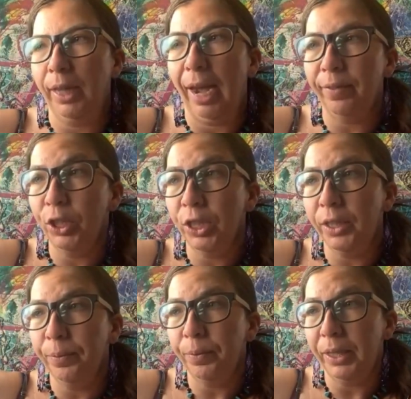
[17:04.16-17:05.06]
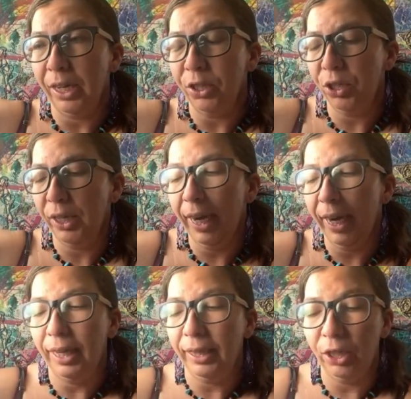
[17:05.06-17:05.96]
lavender, yesterday,
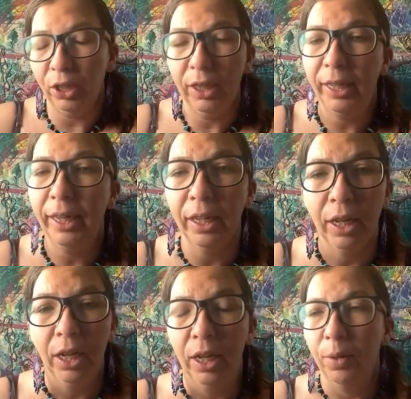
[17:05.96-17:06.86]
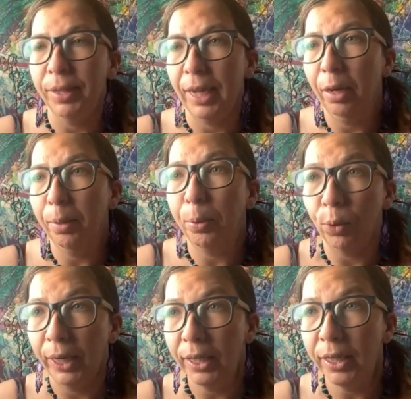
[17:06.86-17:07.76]
I literally was at a
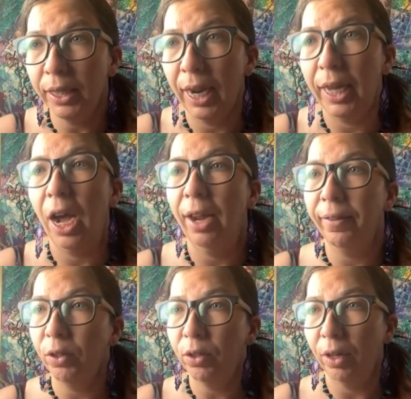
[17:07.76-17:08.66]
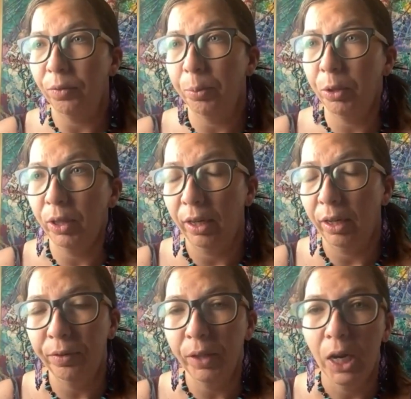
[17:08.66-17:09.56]
point and I feel comfortable
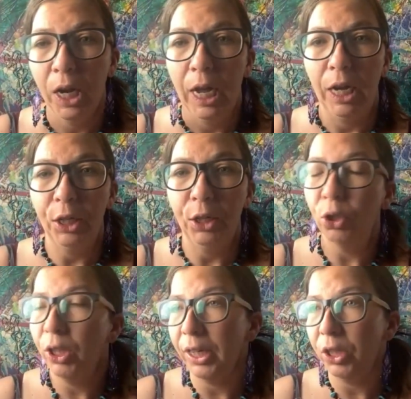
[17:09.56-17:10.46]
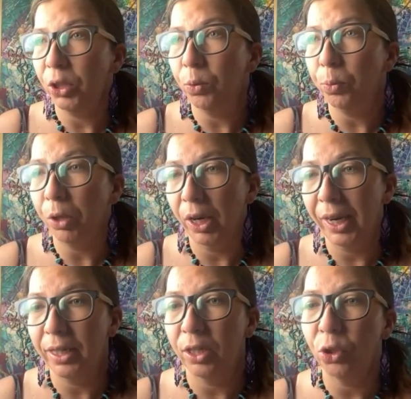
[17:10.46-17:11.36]
enough. Usually I do put
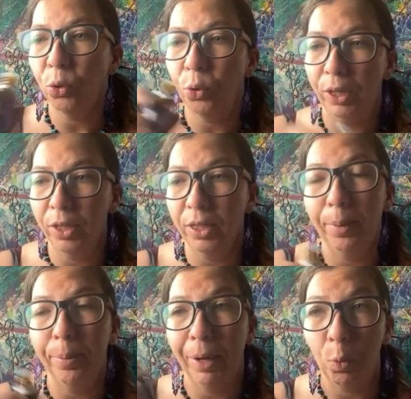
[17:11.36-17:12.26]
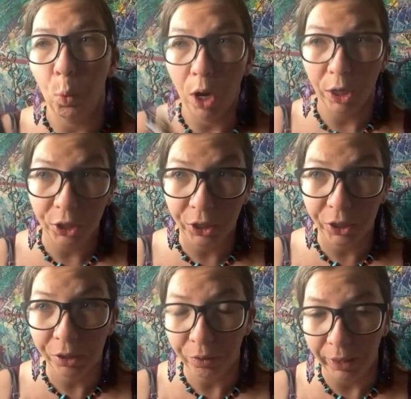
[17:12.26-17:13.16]
essential oils in my
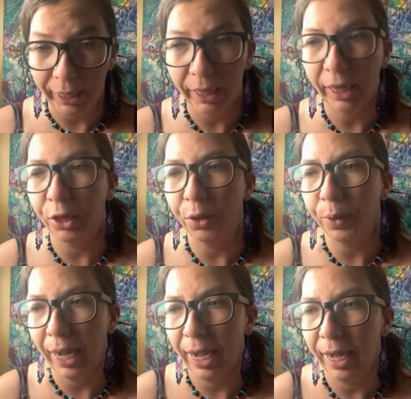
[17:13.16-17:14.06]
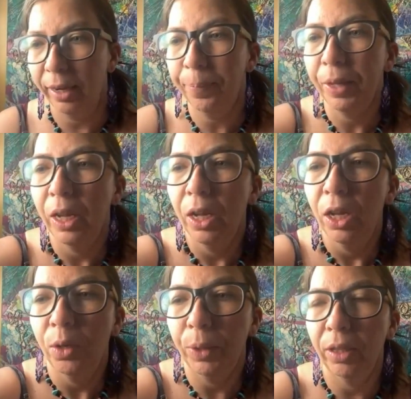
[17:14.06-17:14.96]
water, right? And you can
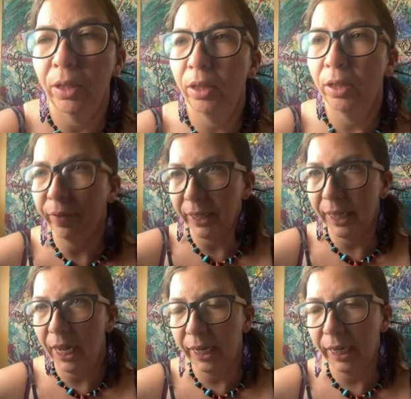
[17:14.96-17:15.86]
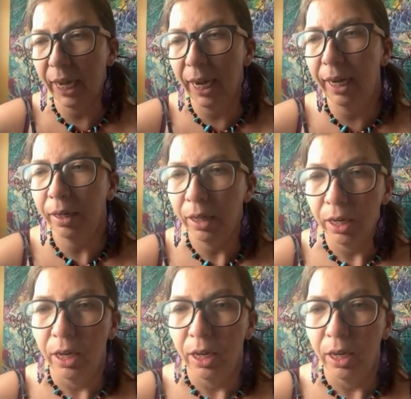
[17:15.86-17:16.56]
with the Vitality line.